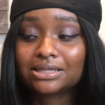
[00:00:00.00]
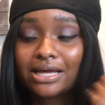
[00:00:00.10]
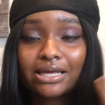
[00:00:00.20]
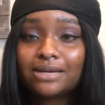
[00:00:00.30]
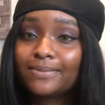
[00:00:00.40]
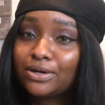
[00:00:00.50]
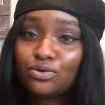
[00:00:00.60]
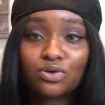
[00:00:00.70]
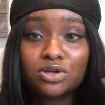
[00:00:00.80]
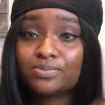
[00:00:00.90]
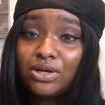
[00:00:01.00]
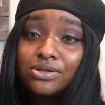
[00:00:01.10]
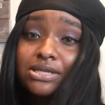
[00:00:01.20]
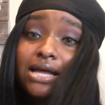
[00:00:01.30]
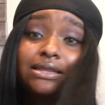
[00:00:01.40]
like anybody who knows me knows
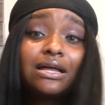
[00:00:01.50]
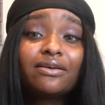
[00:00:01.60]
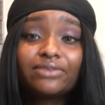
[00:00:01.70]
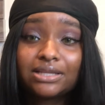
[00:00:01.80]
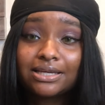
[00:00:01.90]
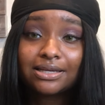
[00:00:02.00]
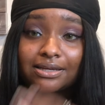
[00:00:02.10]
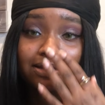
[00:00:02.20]
I love Aaliyah.